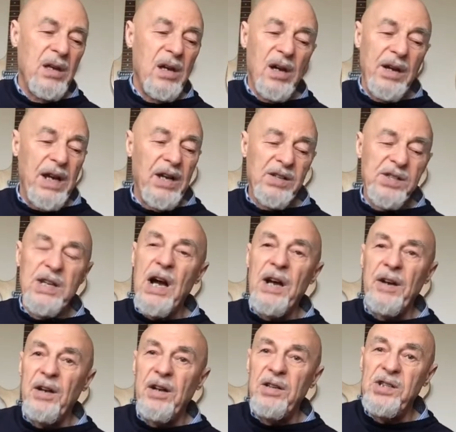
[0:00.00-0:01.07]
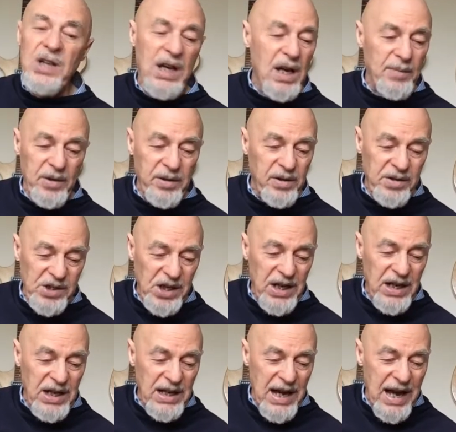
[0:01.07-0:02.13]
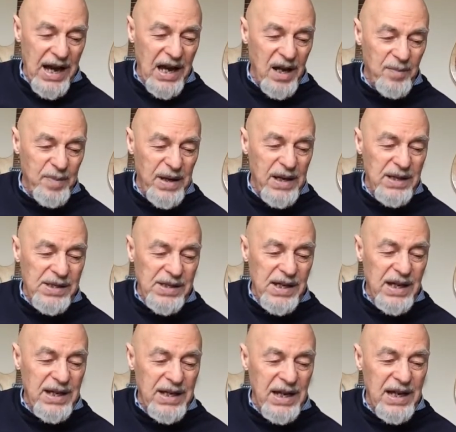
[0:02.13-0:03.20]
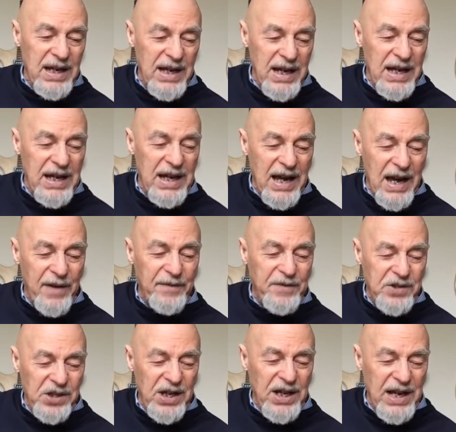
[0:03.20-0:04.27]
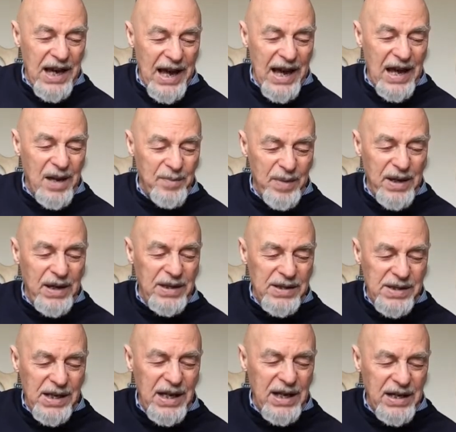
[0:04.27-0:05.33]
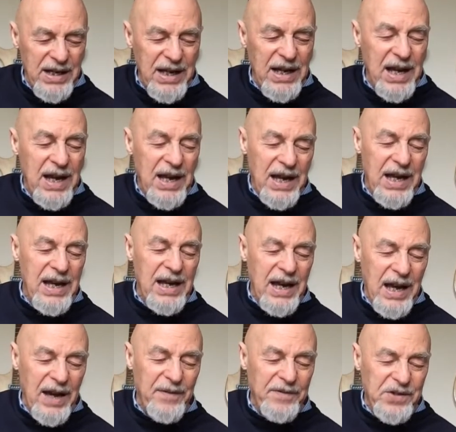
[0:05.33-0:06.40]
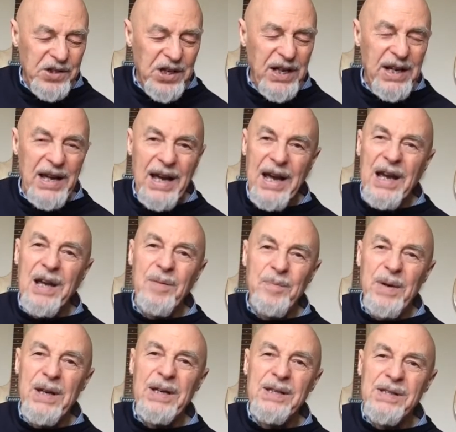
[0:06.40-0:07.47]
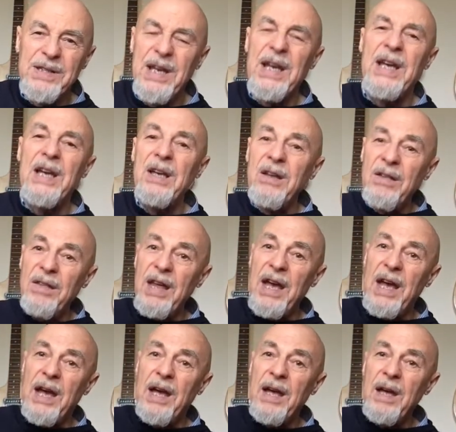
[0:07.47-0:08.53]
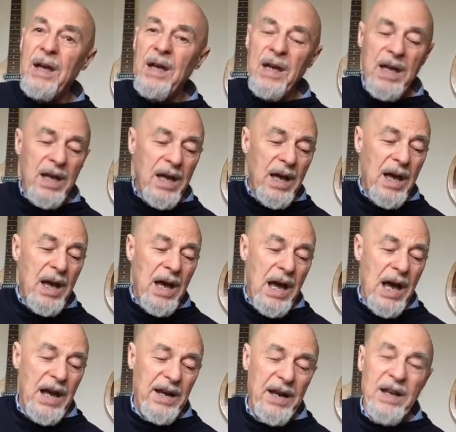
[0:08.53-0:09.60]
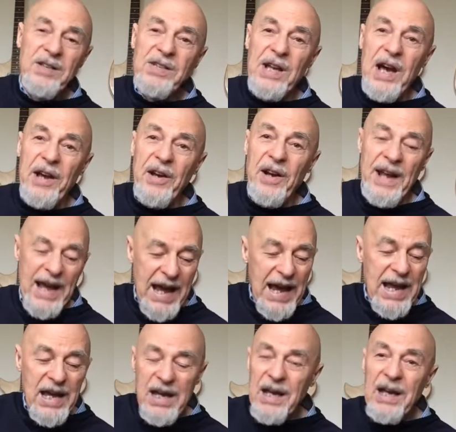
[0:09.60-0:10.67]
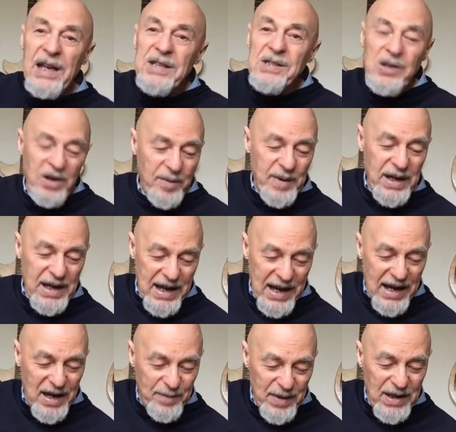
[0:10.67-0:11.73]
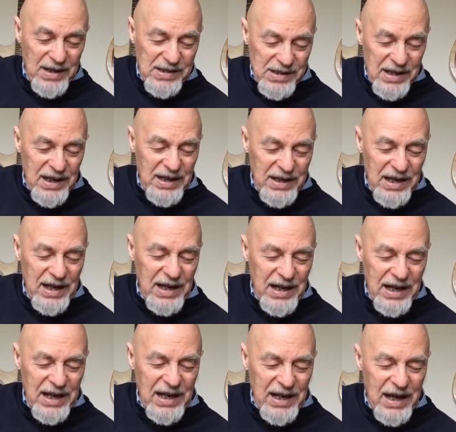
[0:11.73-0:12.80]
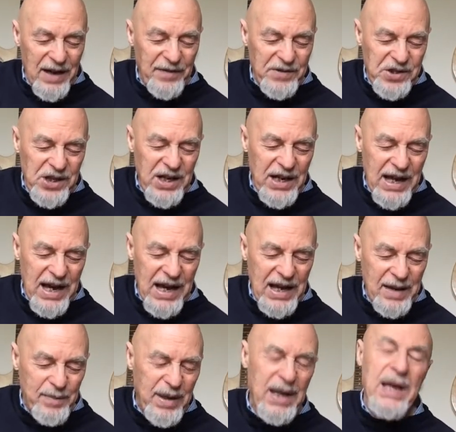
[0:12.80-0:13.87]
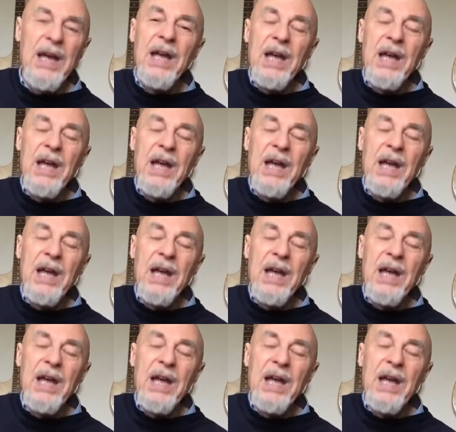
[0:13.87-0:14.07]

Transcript: And here starting on a G, I'm going to G, A, B, C, D, E, F, G, A, B, C, D, E, F, G, A, B, C. There. And starting on A, it's going to be A, B, C, D, E, F, G, A, B.